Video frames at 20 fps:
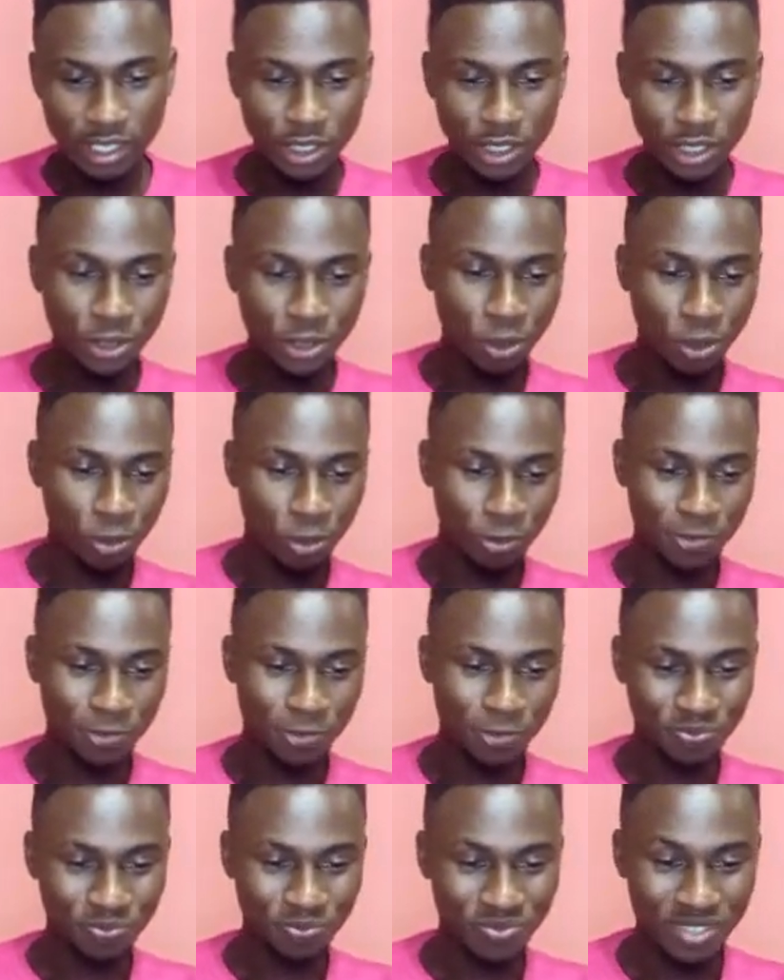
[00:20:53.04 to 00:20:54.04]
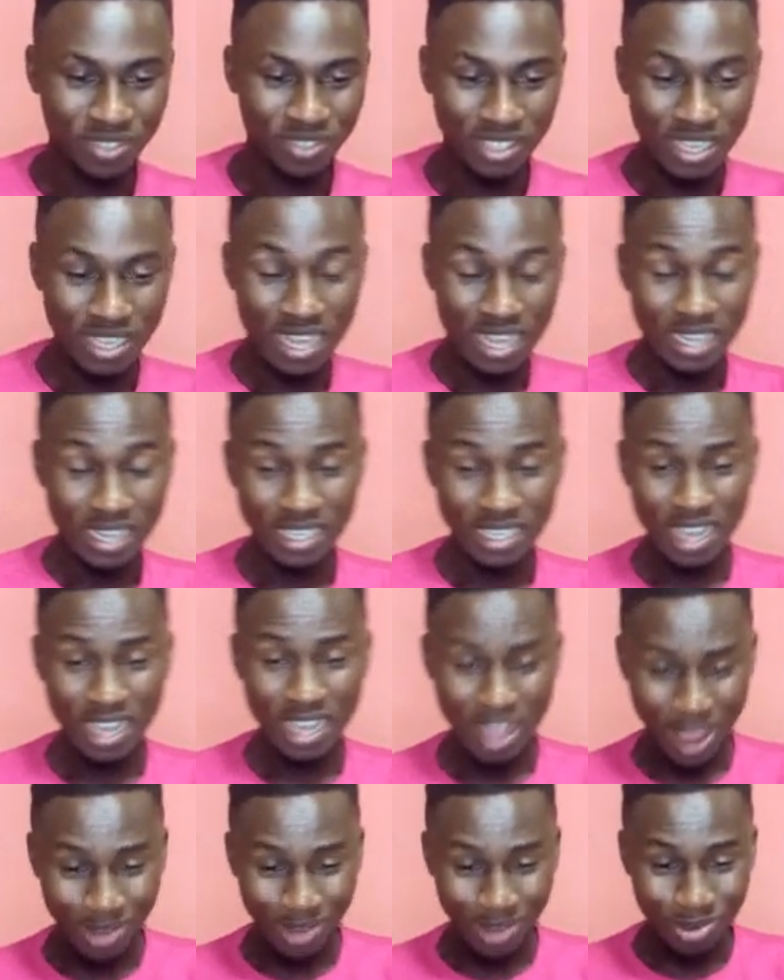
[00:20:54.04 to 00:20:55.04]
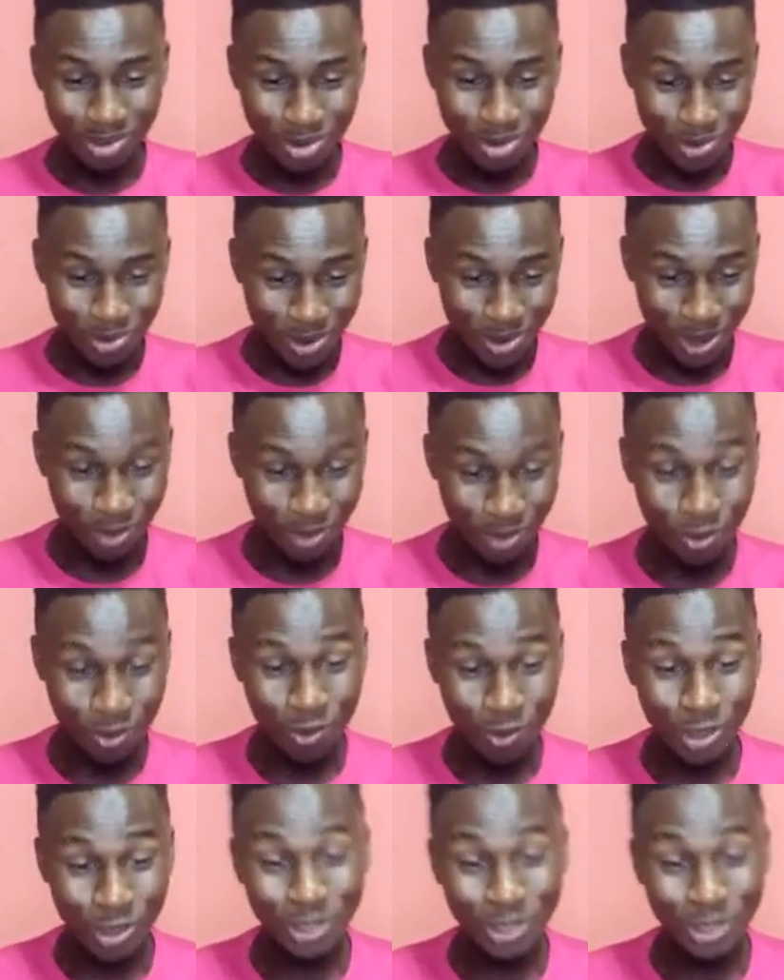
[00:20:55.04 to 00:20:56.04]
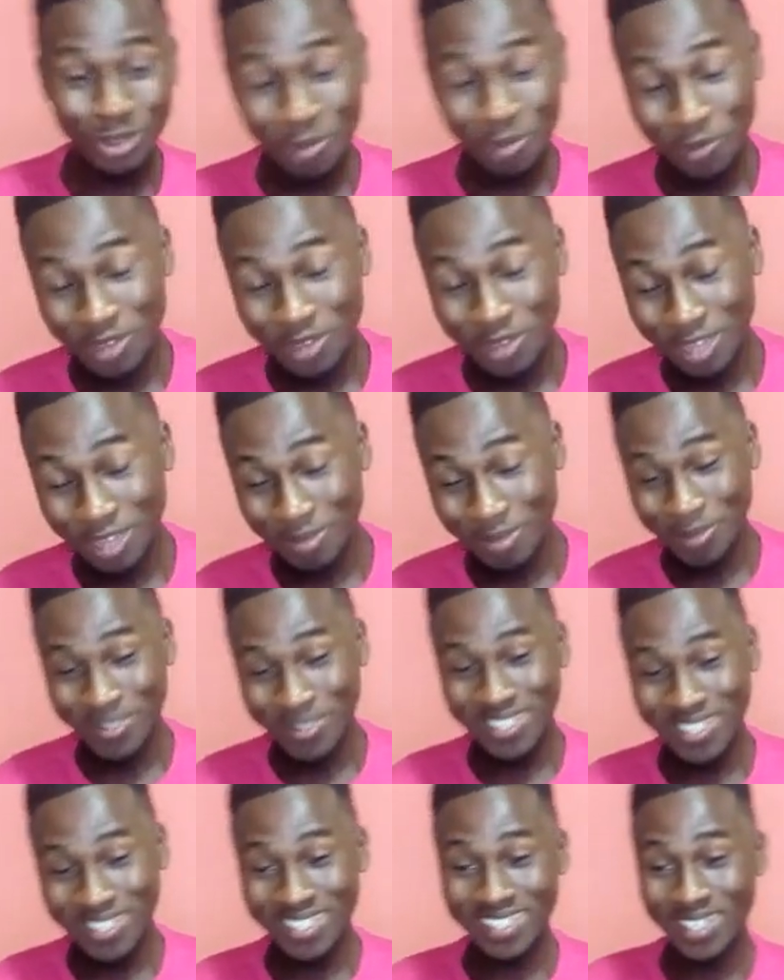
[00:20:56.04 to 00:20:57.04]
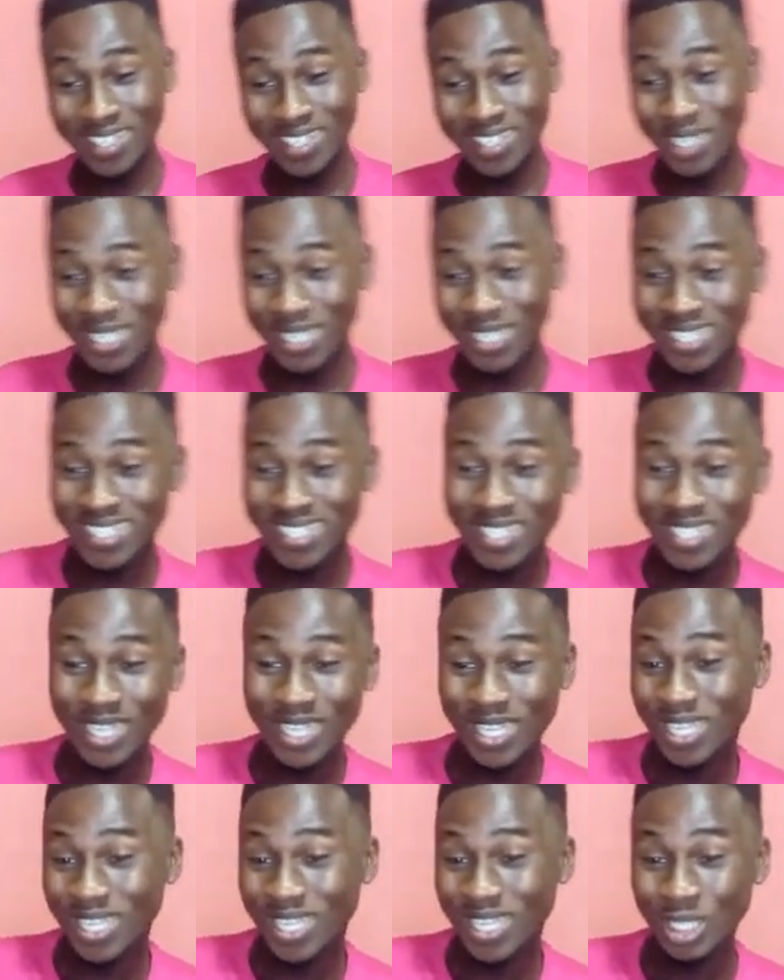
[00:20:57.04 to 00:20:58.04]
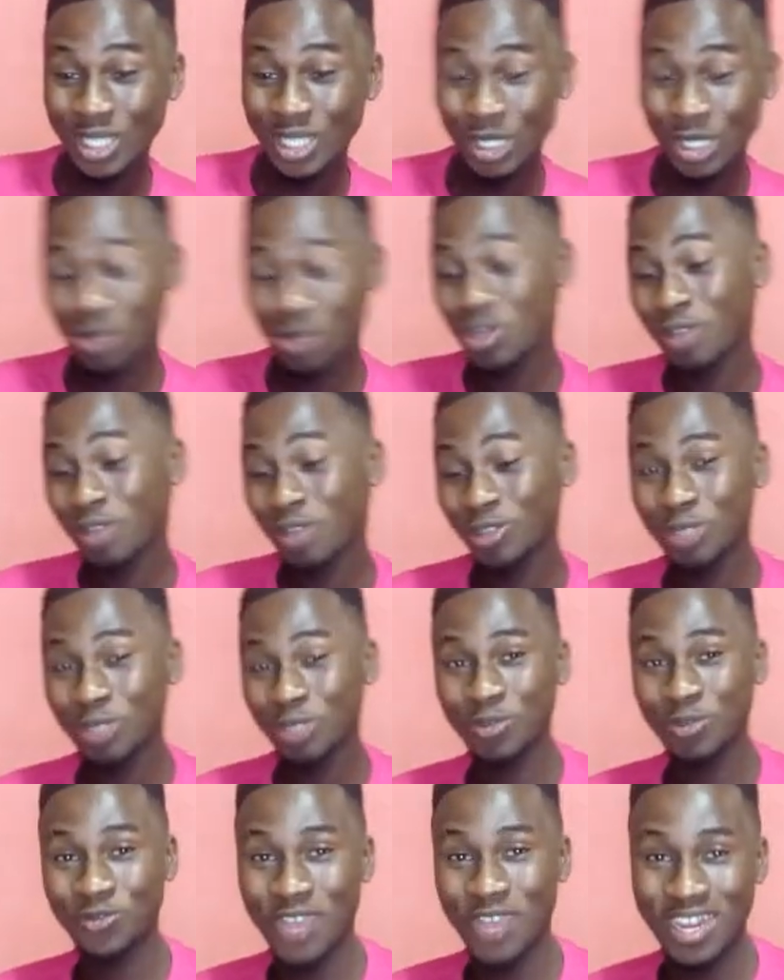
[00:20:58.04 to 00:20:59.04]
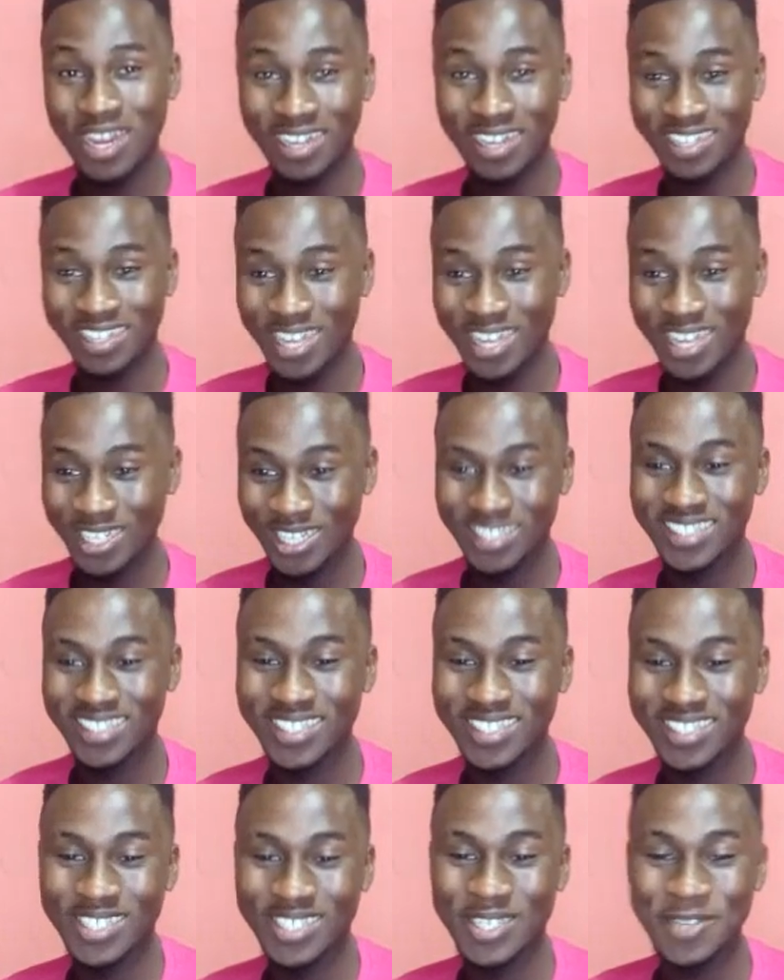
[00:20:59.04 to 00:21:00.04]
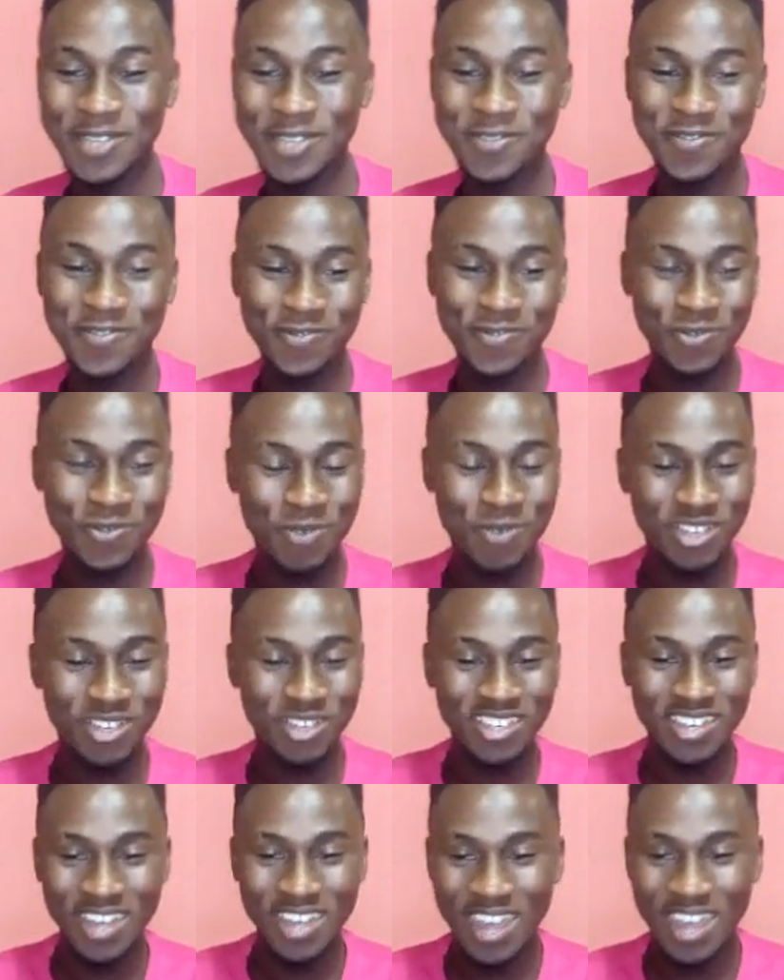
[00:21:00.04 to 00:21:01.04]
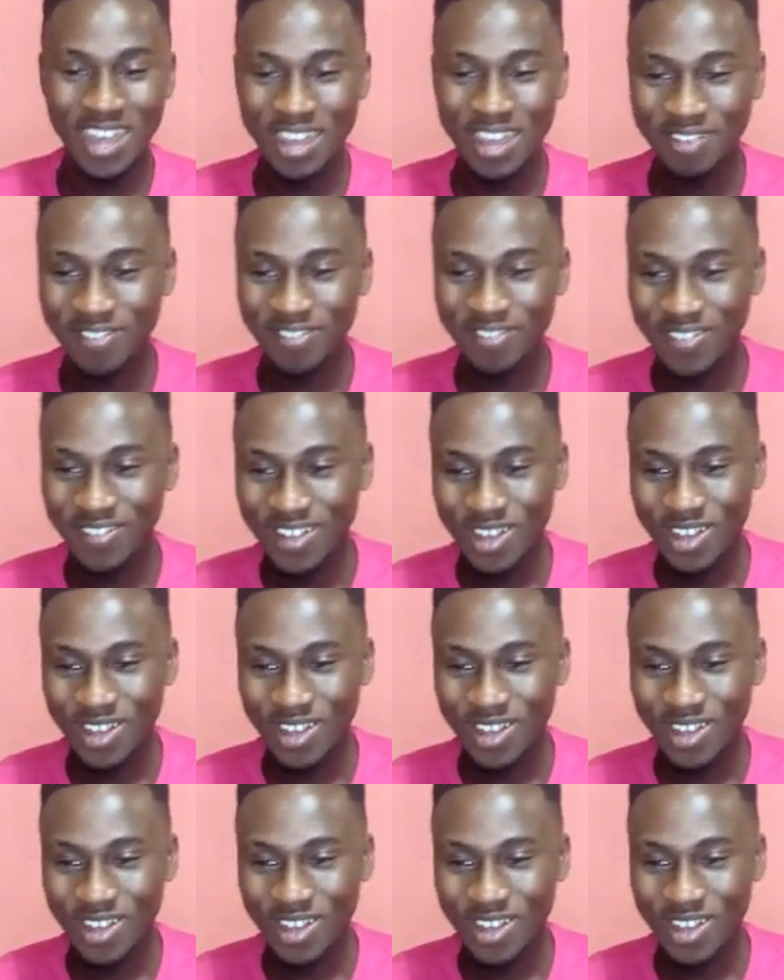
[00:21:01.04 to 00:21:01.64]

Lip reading: So, now I know what some of you guys might be thinking is this would have just been fine and dandy if we didn't have